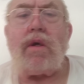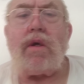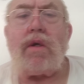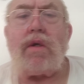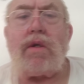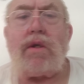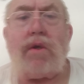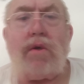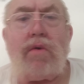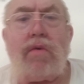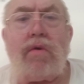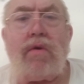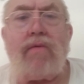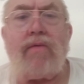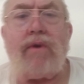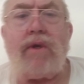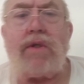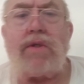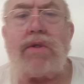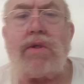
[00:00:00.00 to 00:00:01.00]
2
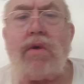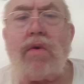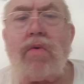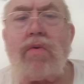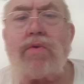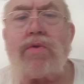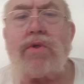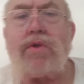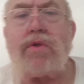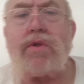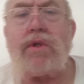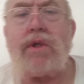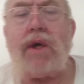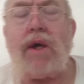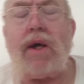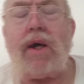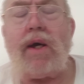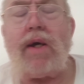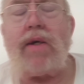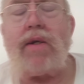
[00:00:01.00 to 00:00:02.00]
of his soldiers
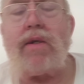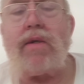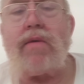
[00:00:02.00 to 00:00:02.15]
died,